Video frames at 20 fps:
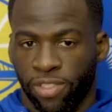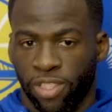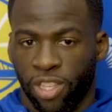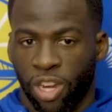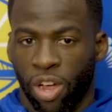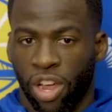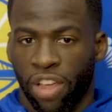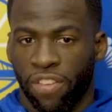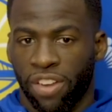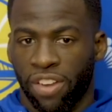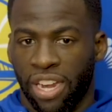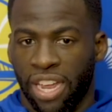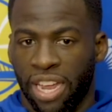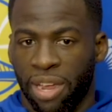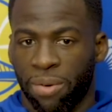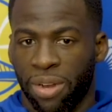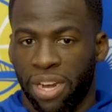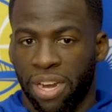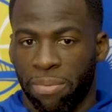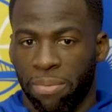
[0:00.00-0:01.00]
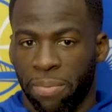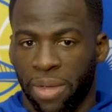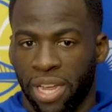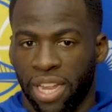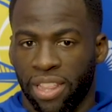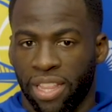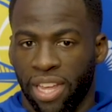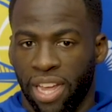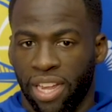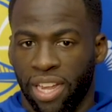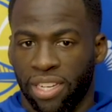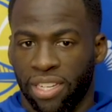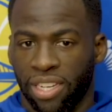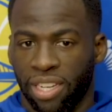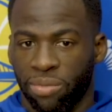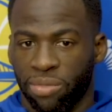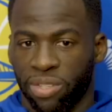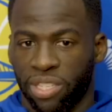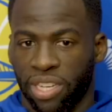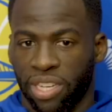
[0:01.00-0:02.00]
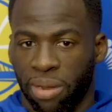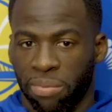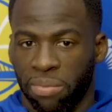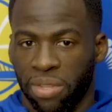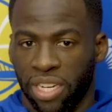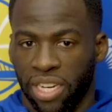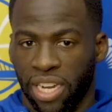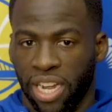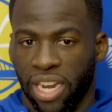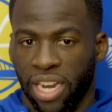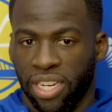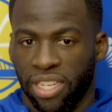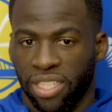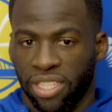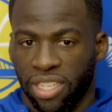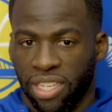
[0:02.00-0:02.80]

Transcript: you know, even he would admit that it was something that,